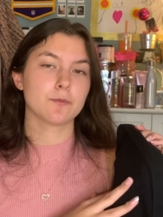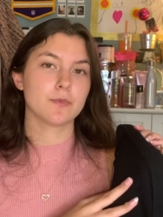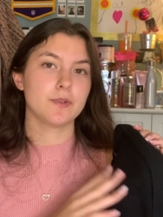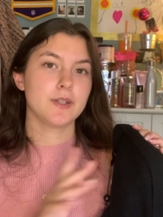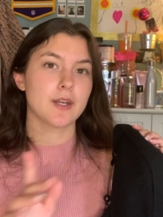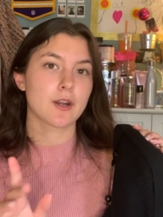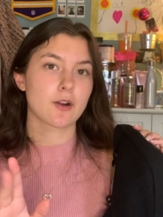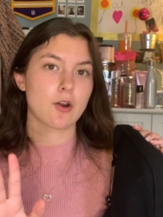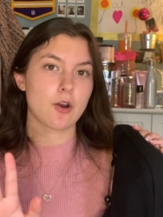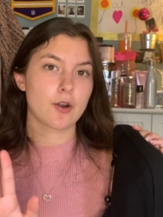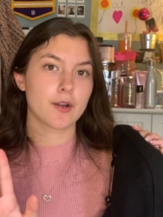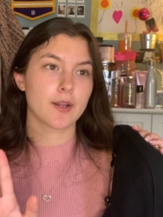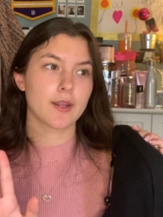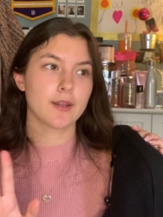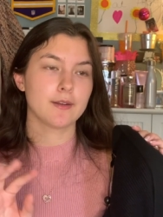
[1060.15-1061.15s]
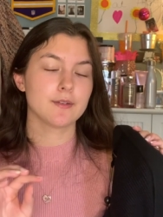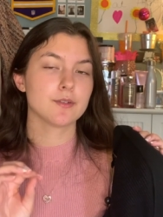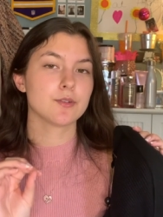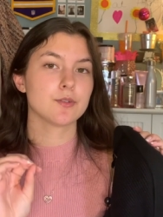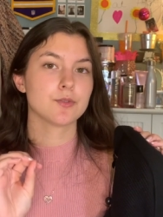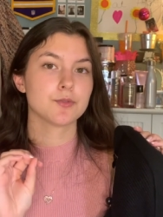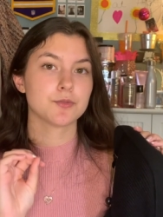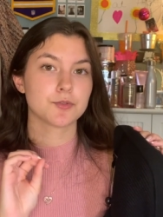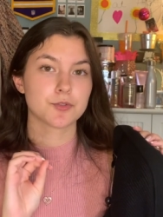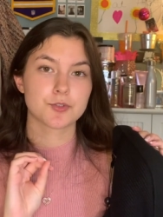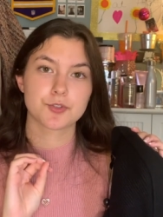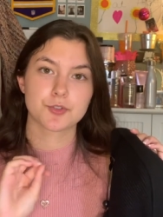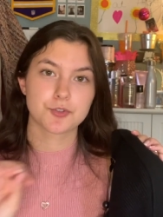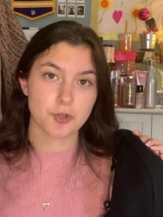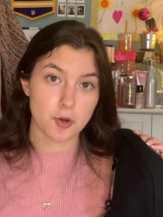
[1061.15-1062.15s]
Nina cardigan
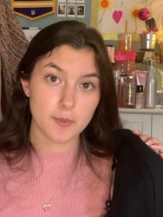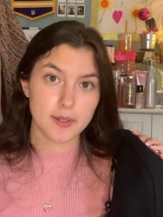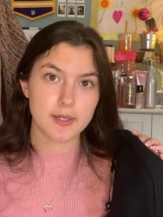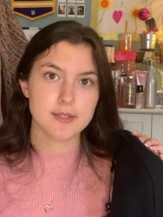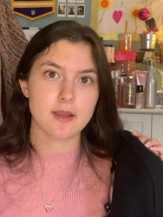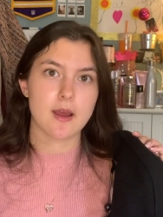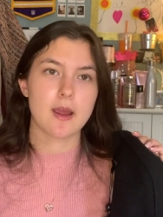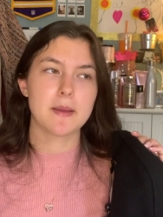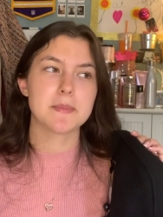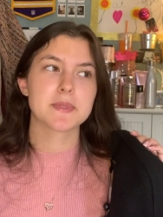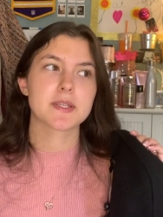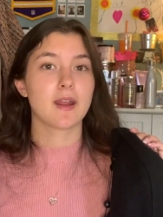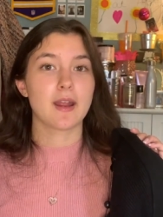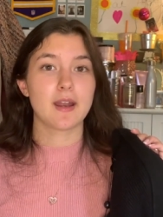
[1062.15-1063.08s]
so many times.